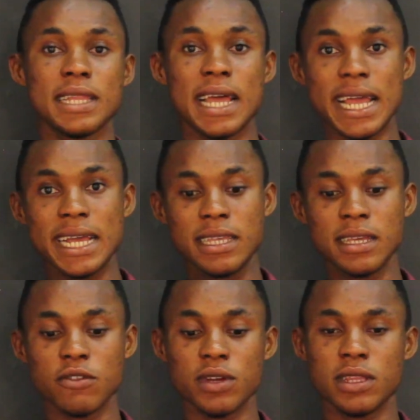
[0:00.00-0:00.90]
the
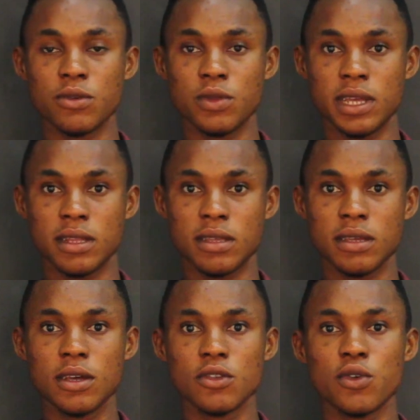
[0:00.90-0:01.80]
1800s to
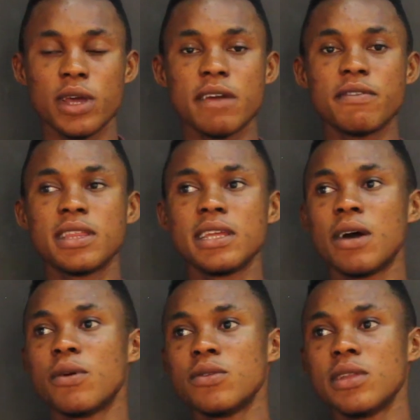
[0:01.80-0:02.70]
date. So
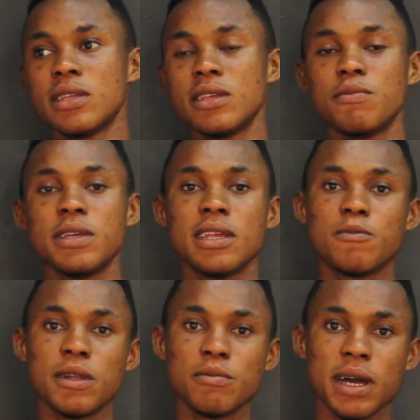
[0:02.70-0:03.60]
everything around us is being
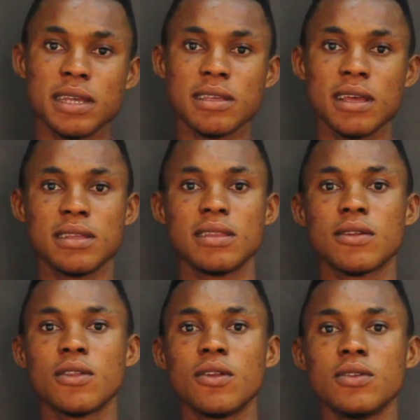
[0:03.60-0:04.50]
explained by science
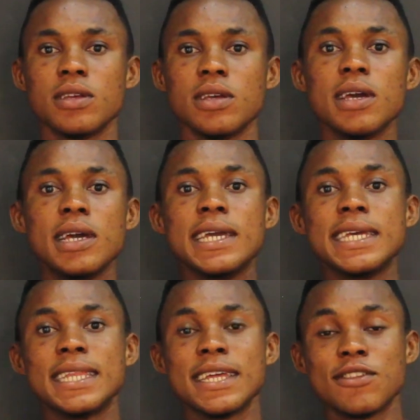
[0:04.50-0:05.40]
and technology.
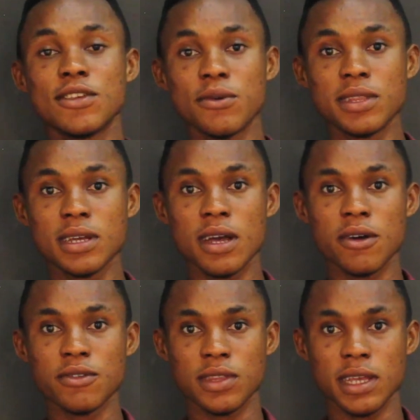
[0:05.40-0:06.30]
In the
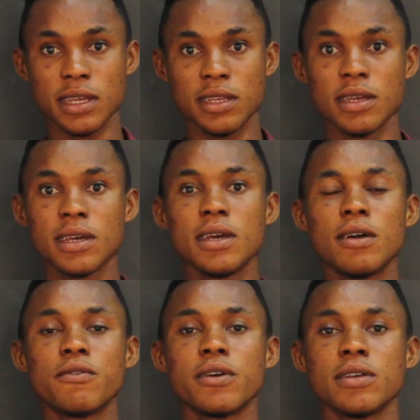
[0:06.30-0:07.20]
theoretical stage,
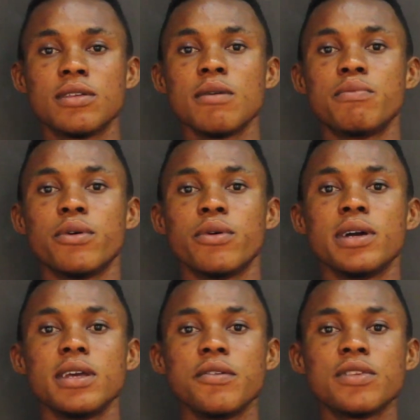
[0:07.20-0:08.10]
for
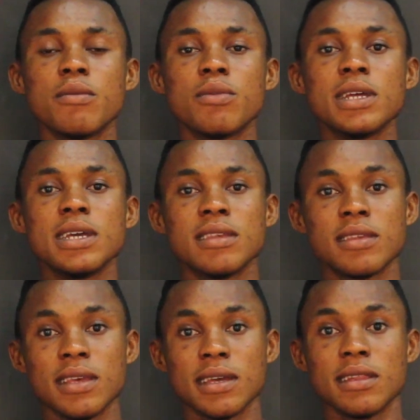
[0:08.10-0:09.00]
example, if somebody
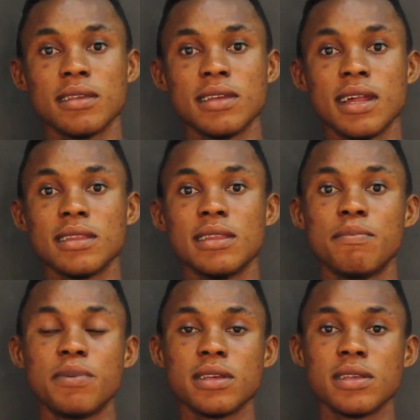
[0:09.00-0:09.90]
is sick, they say
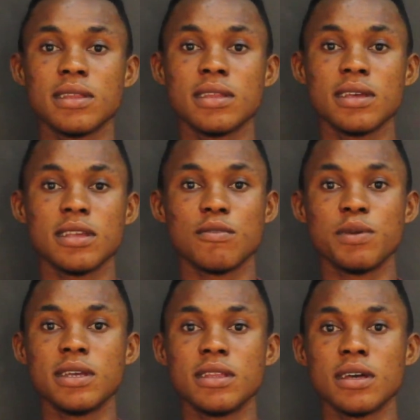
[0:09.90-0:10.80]
that the person
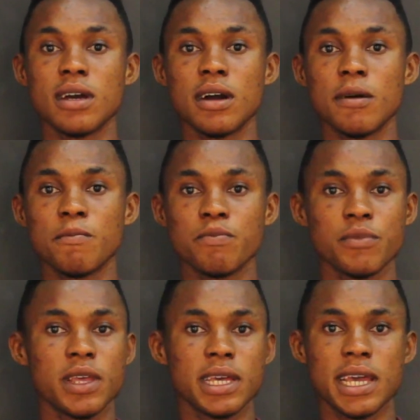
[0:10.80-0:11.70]
is being
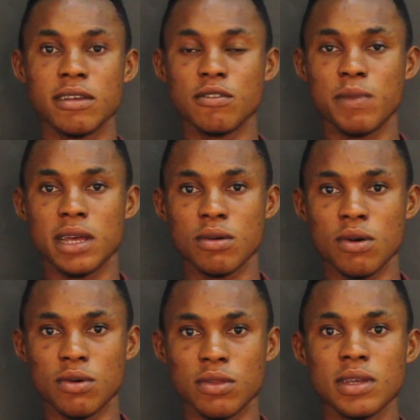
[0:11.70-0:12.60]
cursed by
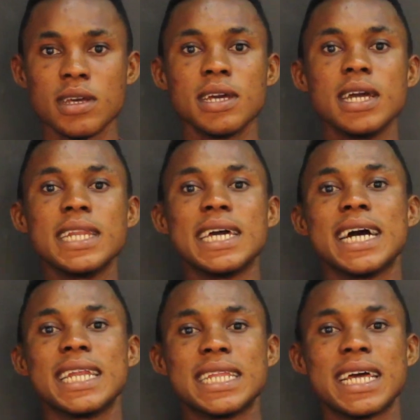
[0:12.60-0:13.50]
God. And
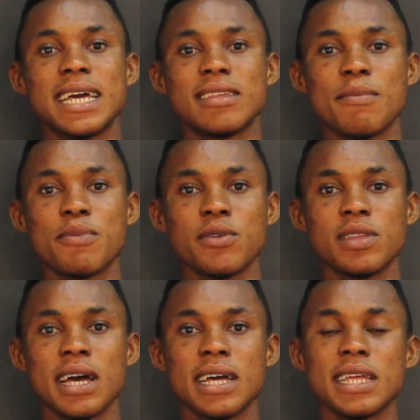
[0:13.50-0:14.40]
then another
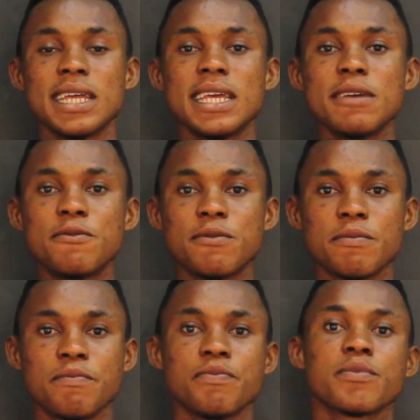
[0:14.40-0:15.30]
example is that
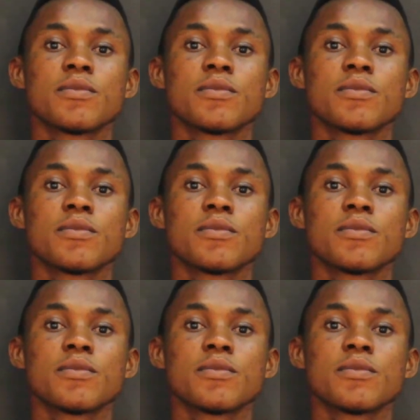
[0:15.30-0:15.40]
if